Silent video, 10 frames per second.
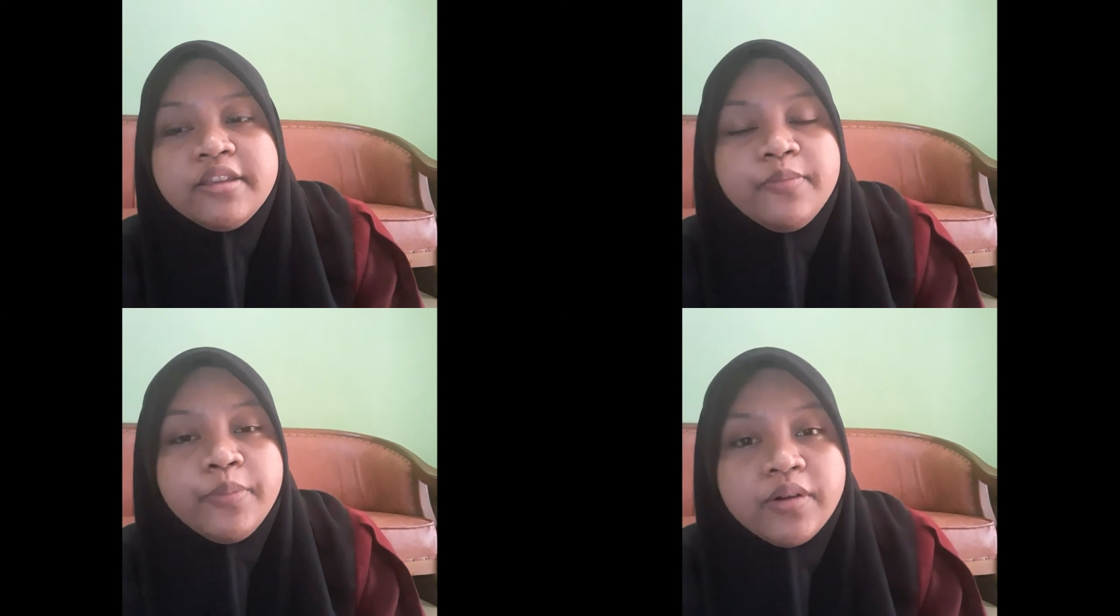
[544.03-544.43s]

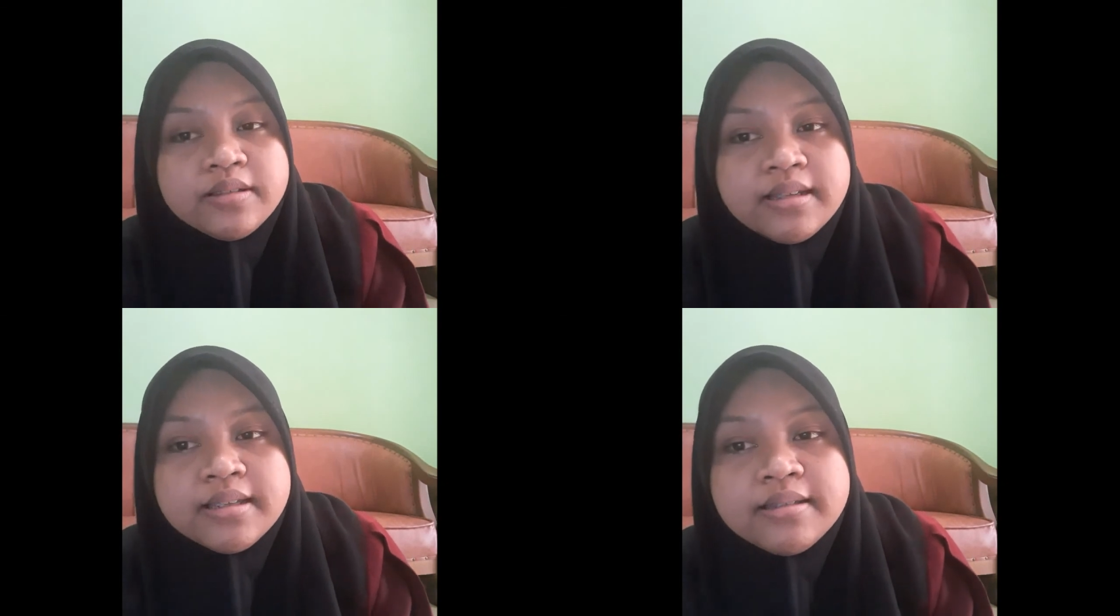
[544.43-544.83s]

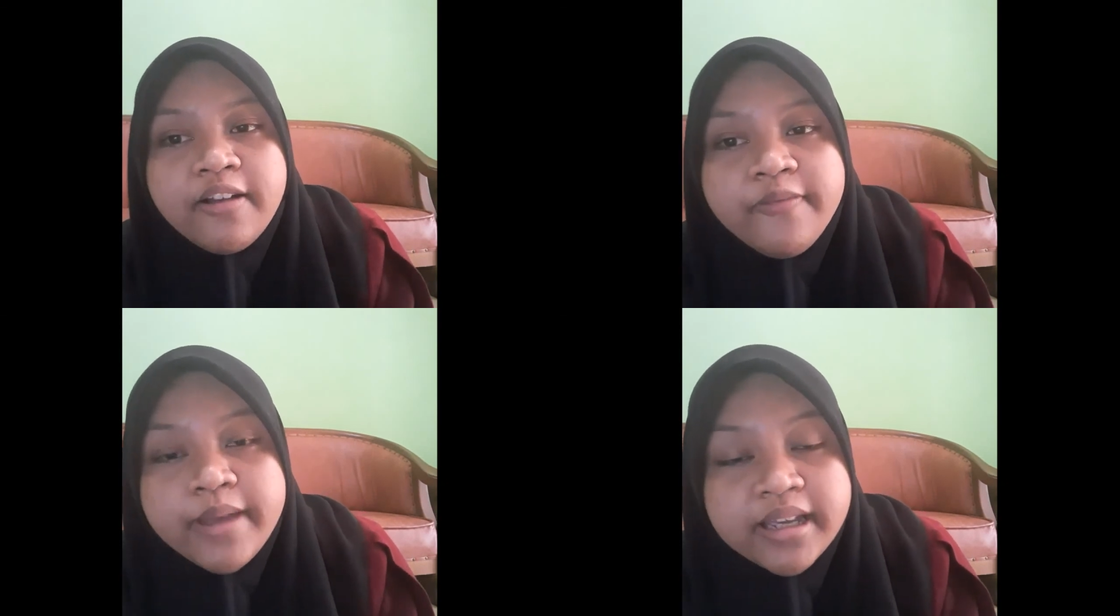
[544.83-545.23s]
process
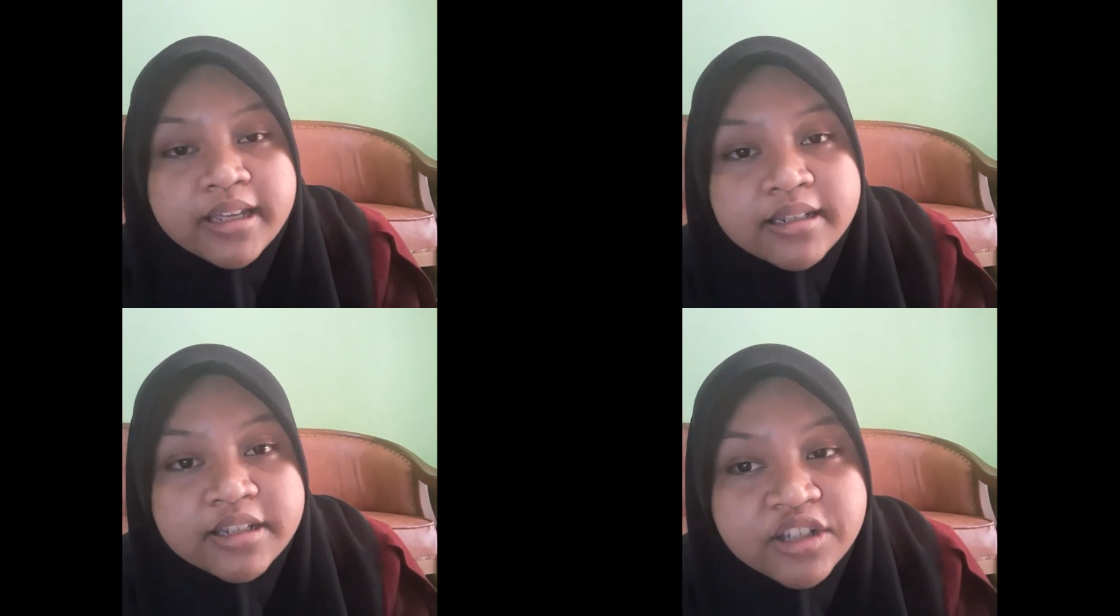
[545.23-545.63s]
of
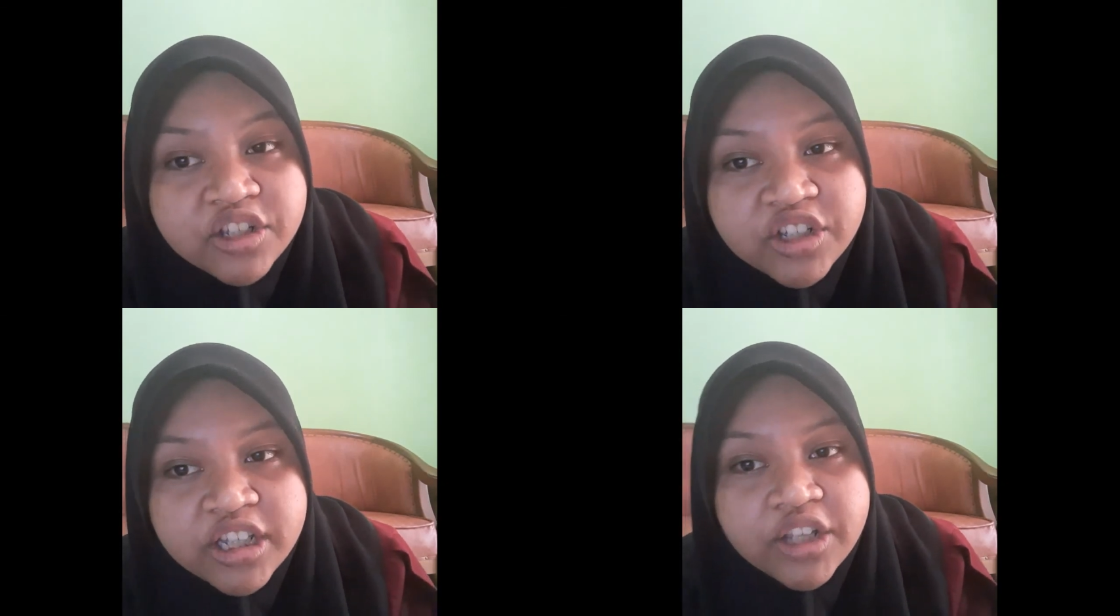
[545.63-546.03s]
making
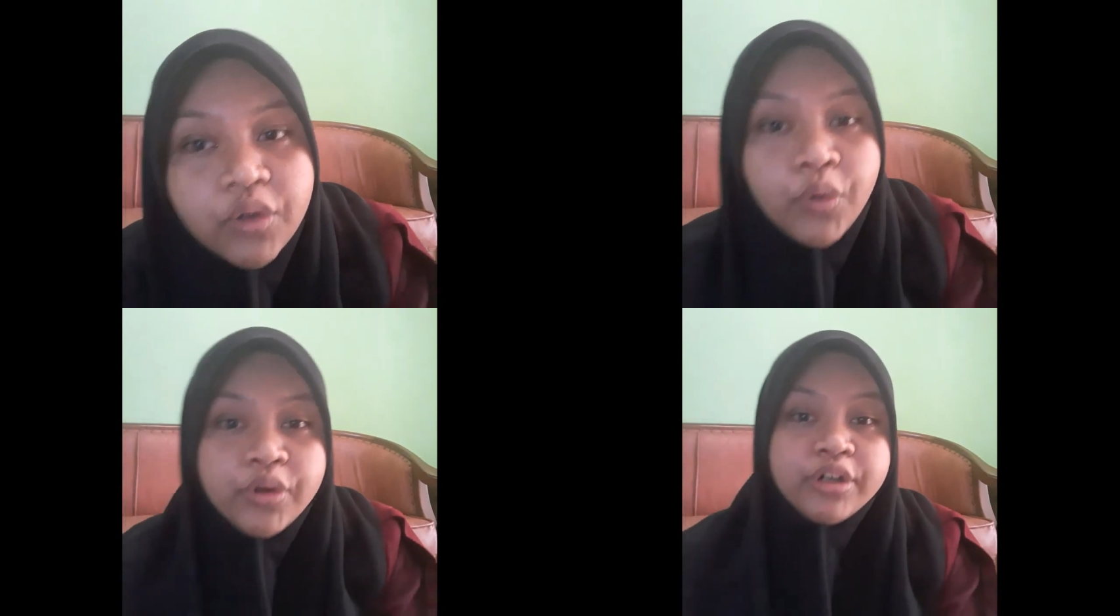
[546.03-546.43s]
decision in
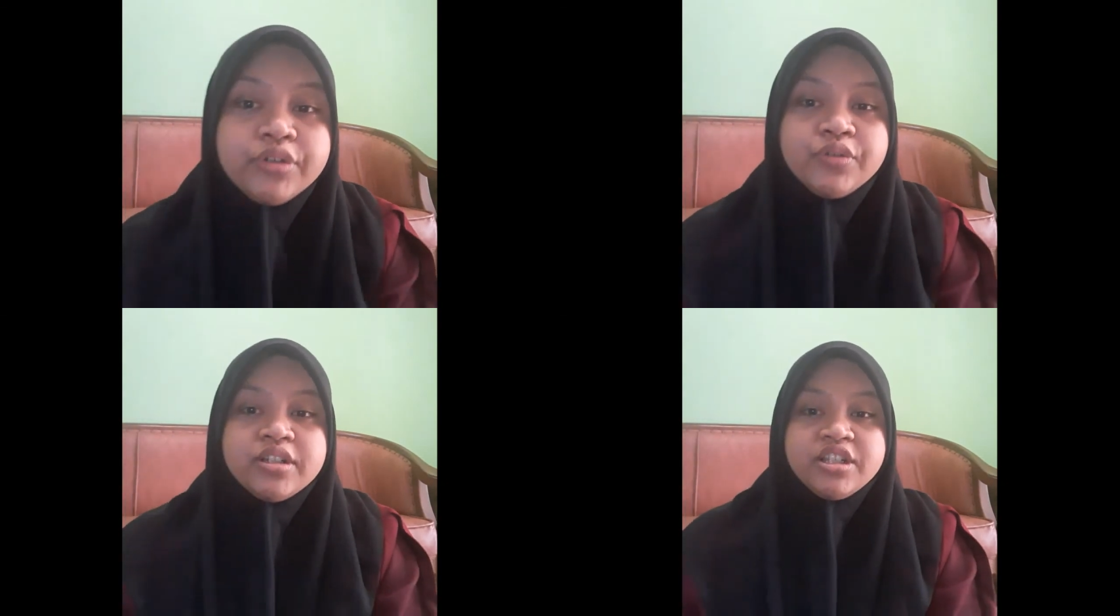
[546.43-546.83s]
order
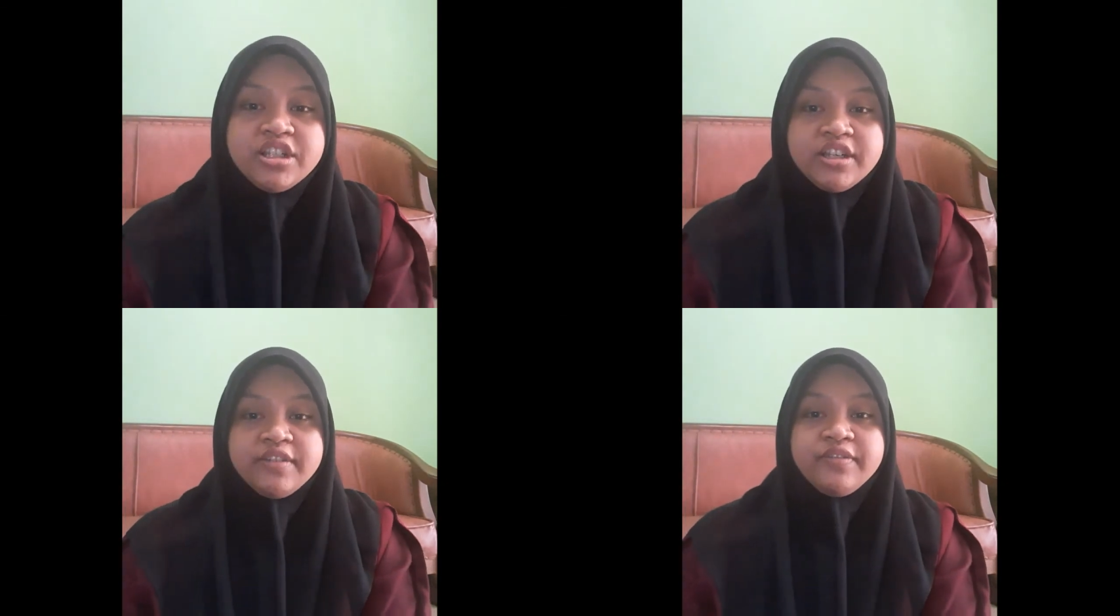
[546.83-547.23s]
to
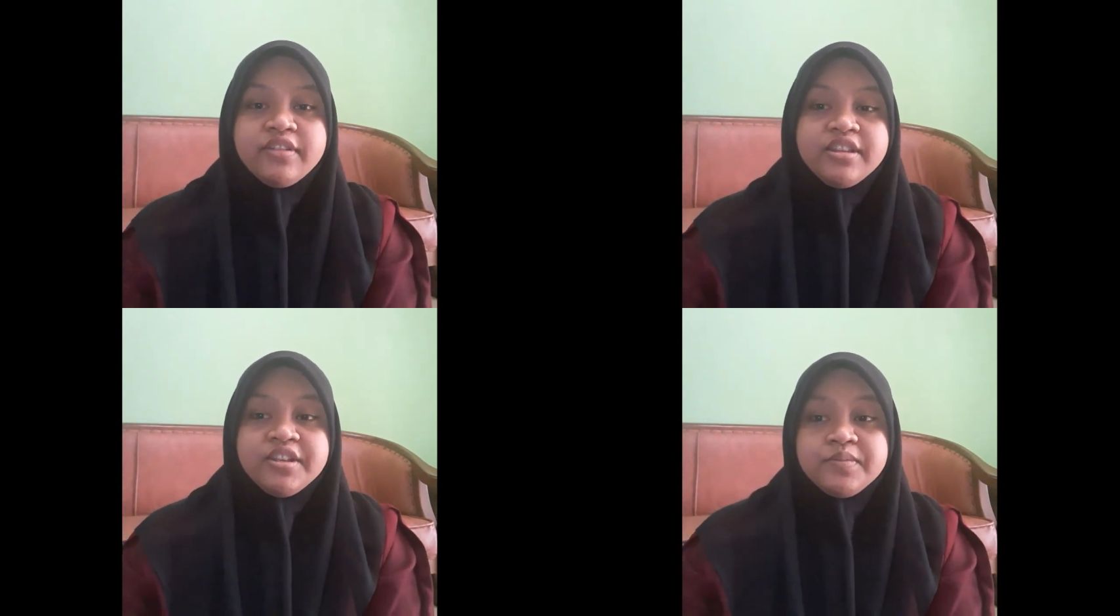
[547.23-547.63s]
achieve the
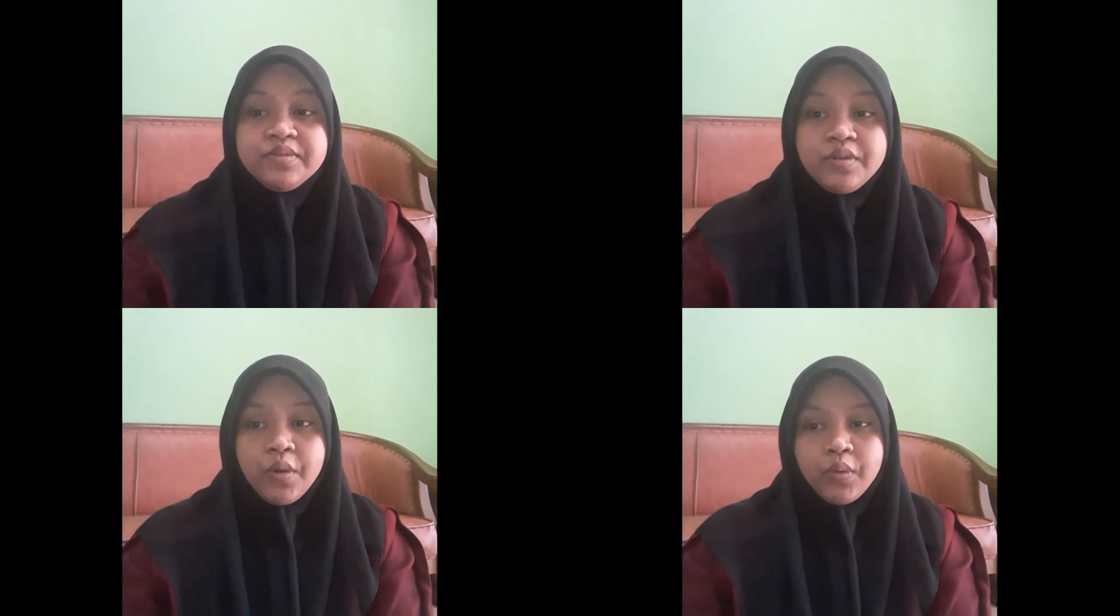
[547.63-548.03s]
team's
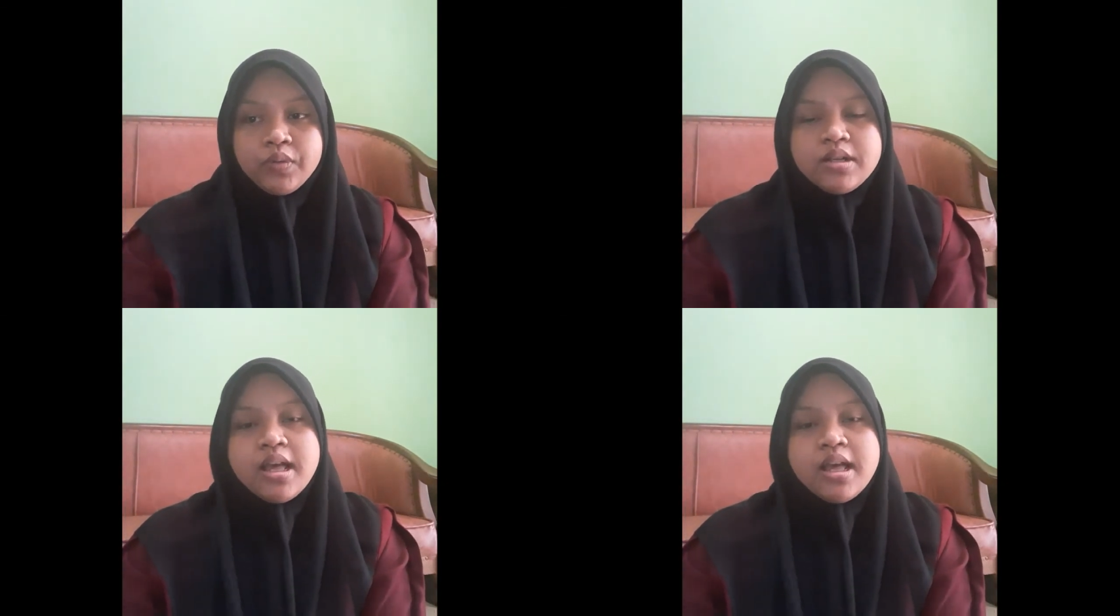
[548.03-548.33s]
goal.